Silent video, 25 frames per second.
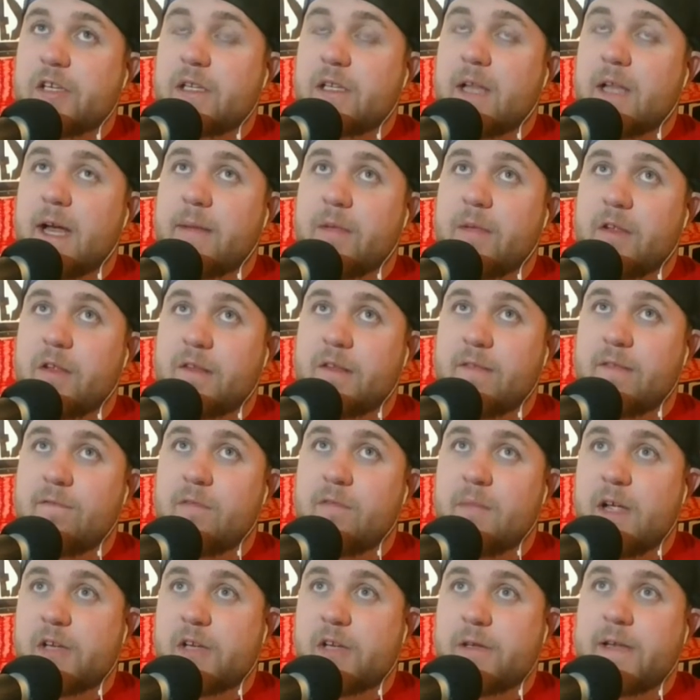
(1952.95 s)
He lied about his
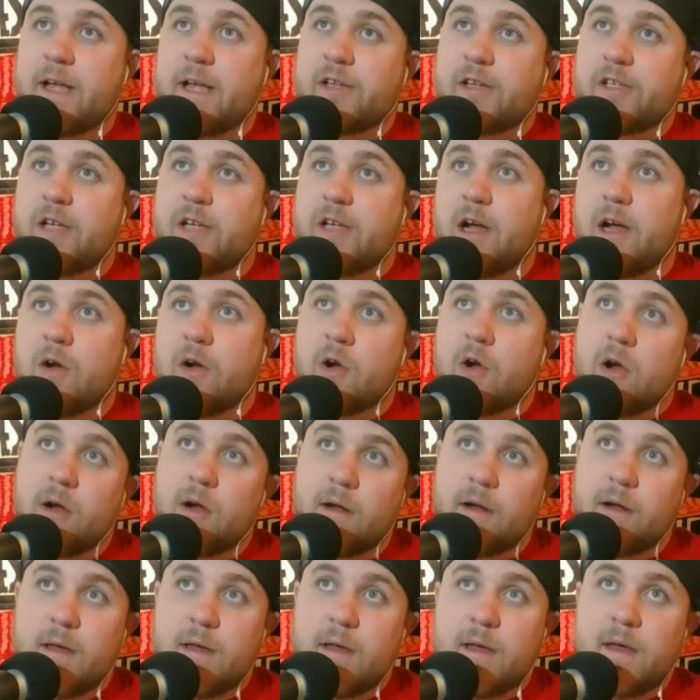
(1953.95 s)
information. He actually got
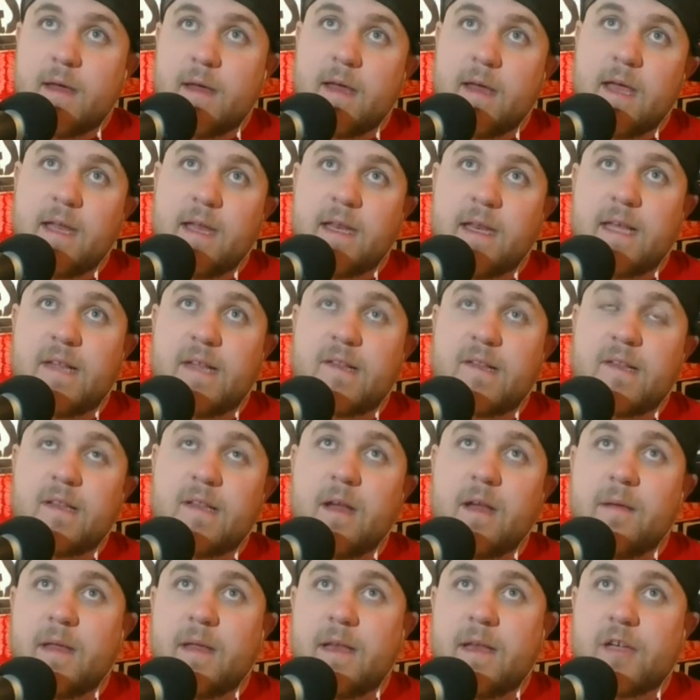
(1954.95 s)
hurt, and
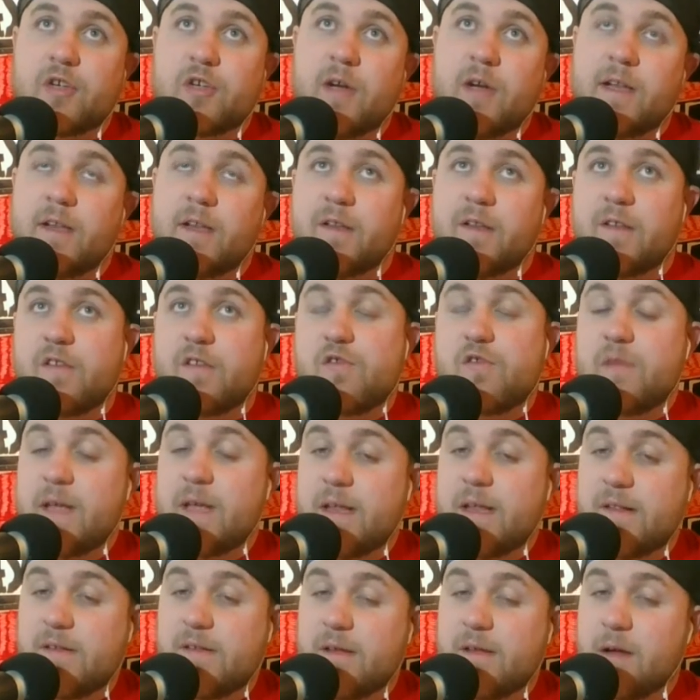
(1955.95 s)
ECW. And he tried to sue
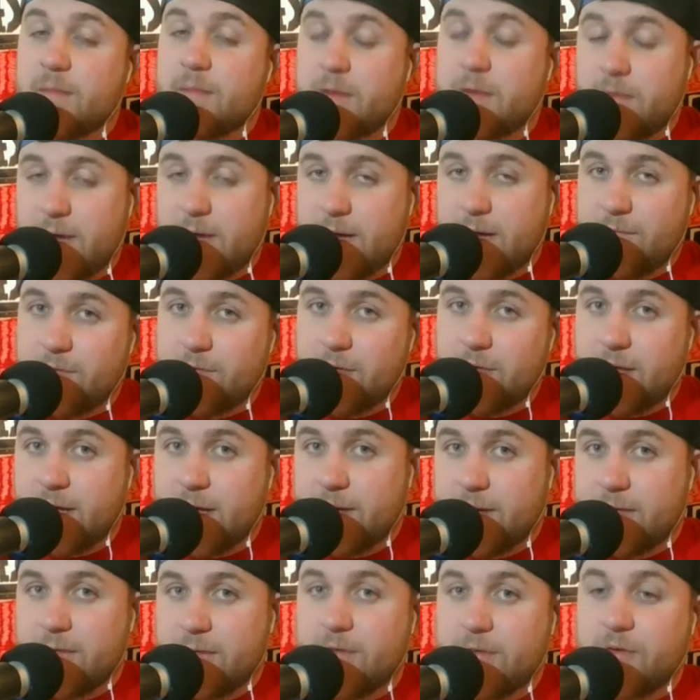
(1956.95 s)
ECW after
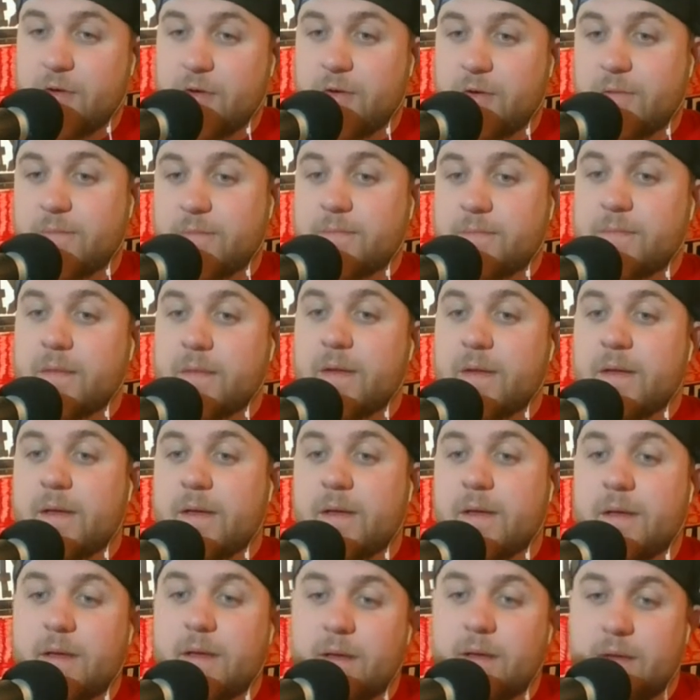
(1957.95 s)
that. So,
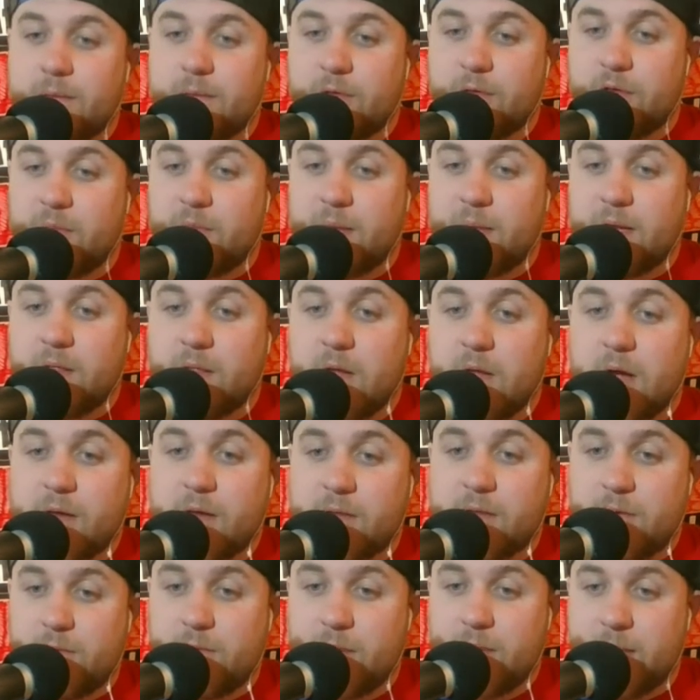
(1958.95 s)
there's a big
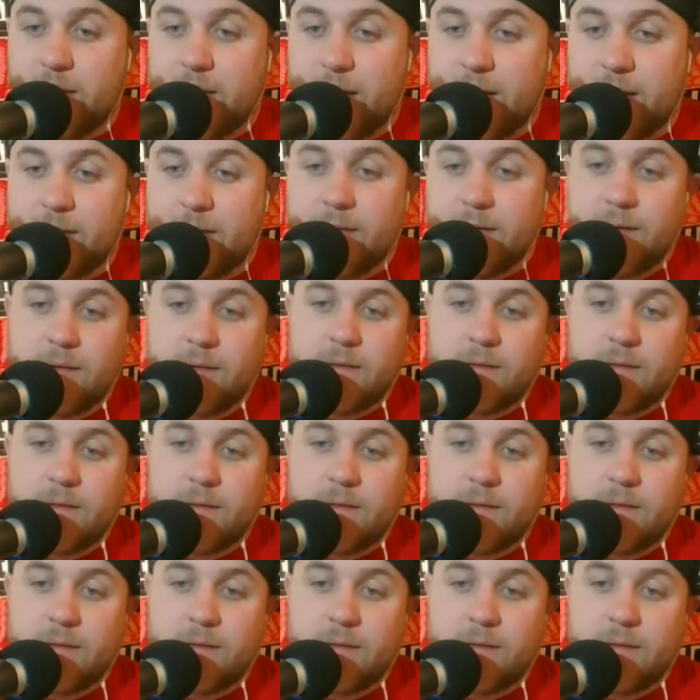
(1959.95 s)
lawsuit with that.